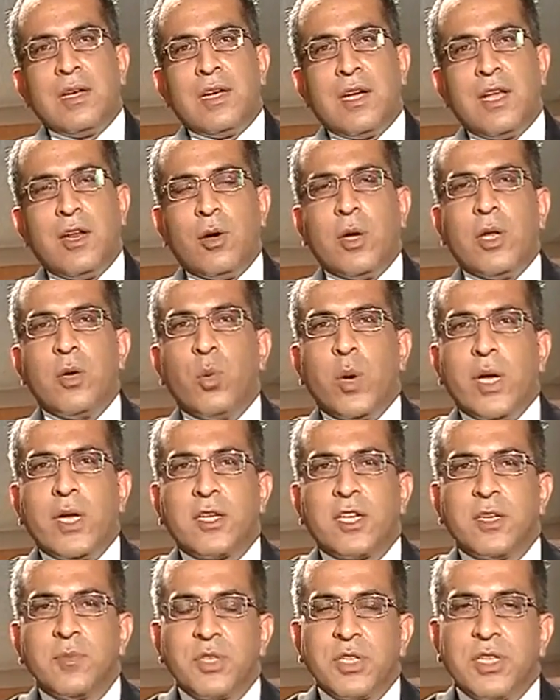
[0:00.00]
Hello and
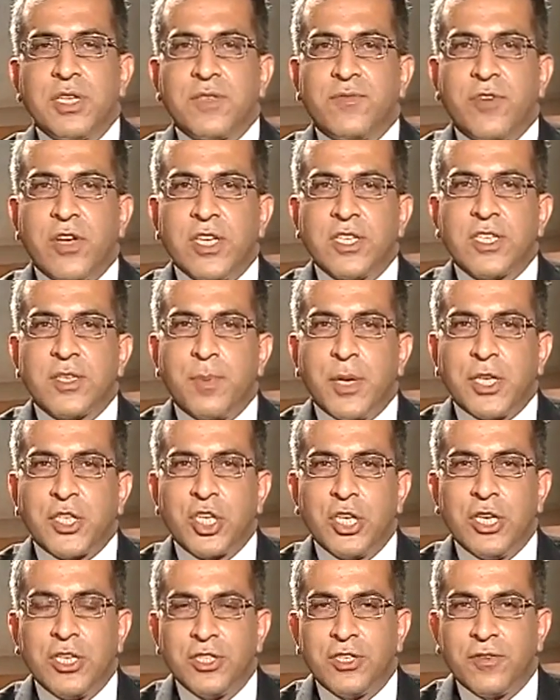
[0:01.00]
welcome to this very
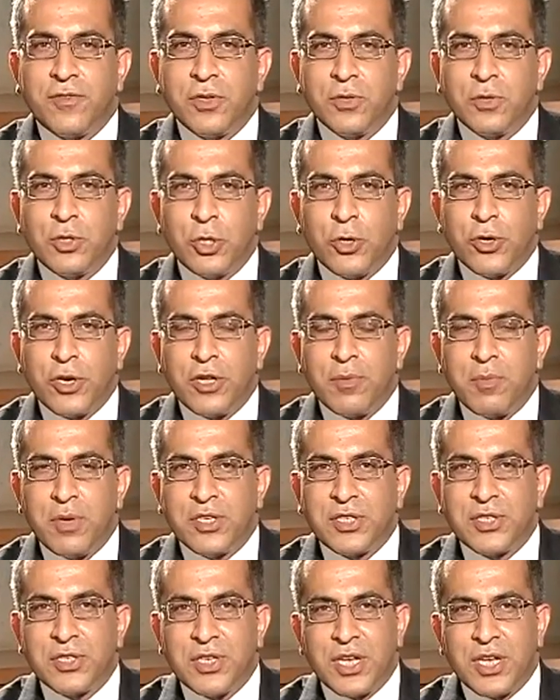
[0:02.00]
special interview. Joining me
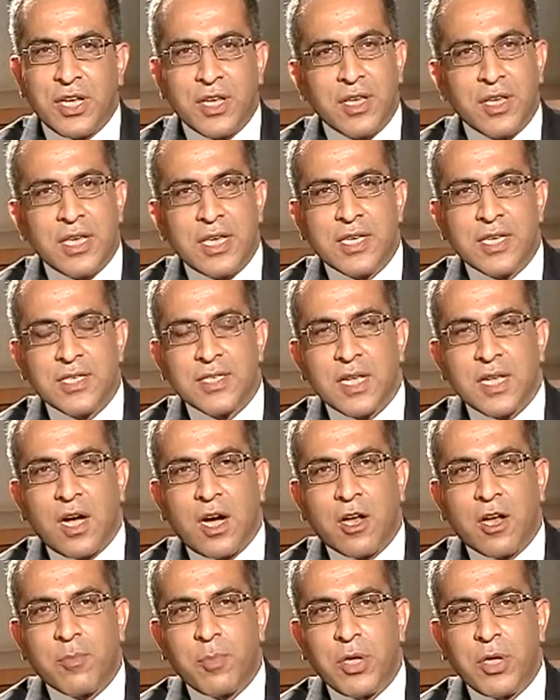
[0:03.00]
today is
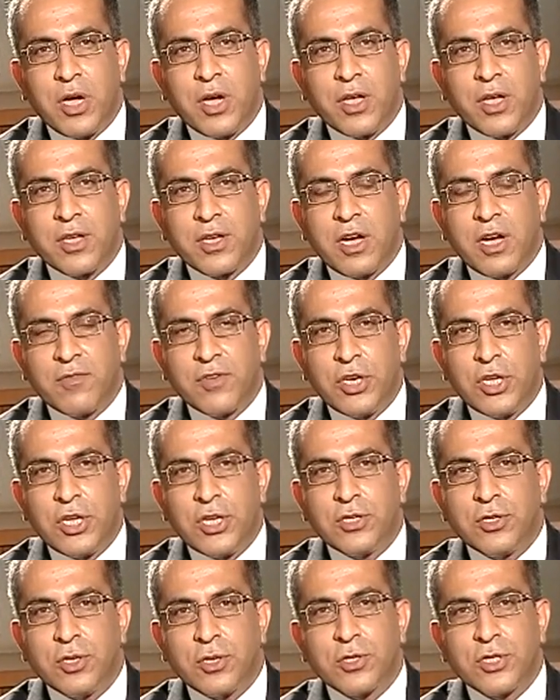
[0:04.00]
RBI
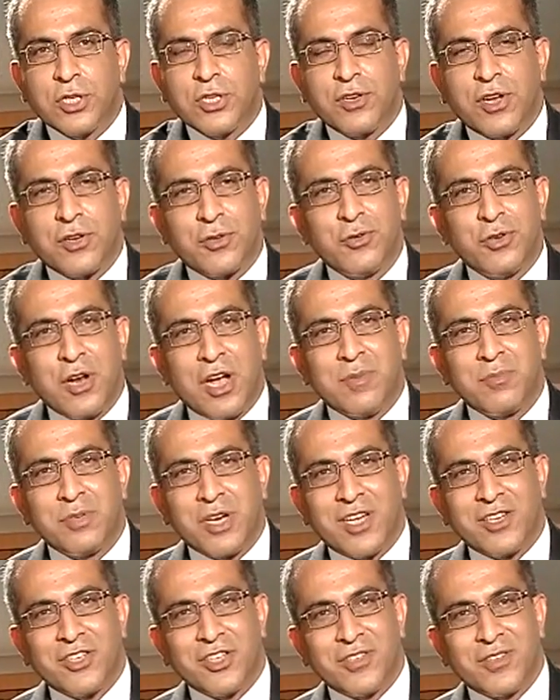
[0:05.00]
Governor Dr. Raghuram
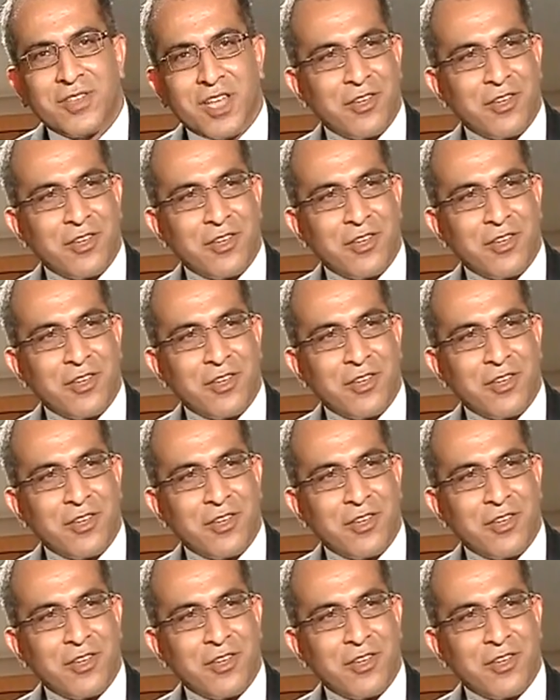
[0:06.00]
Rajan.